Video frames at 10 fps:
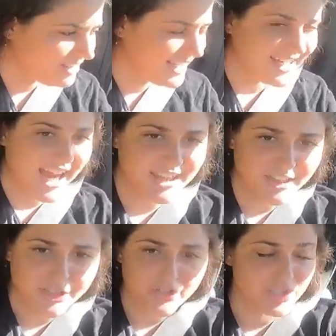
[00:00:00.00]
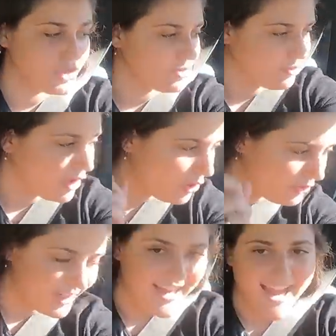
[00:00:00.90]
Like, I literally
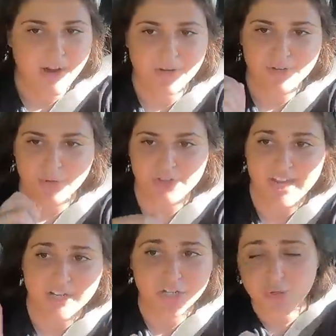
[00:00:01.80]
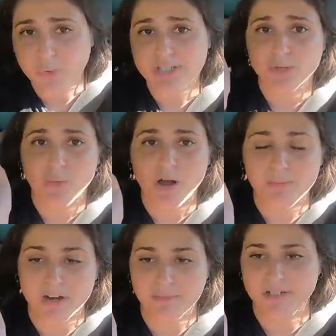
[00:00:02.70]
drove an hour north. I could have went to
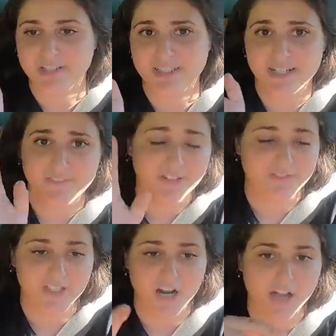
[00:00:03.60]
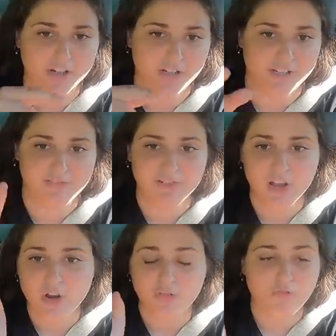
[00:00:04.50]
Walmart because they had a $50 like
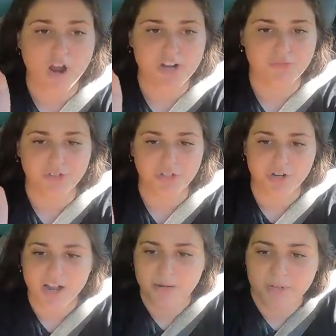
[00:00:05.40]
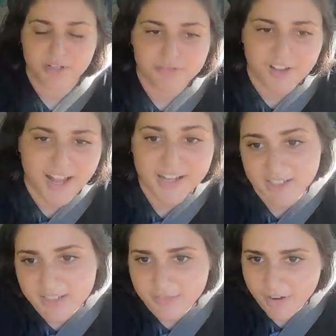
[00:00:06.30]
rod and reel combo,
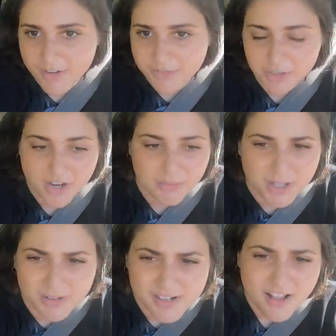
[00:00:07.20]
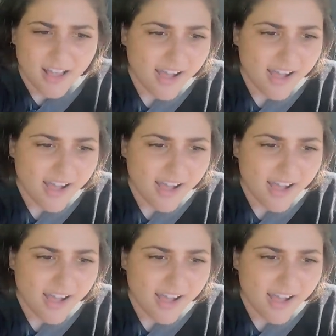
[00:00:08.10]
fly rod and reel combo.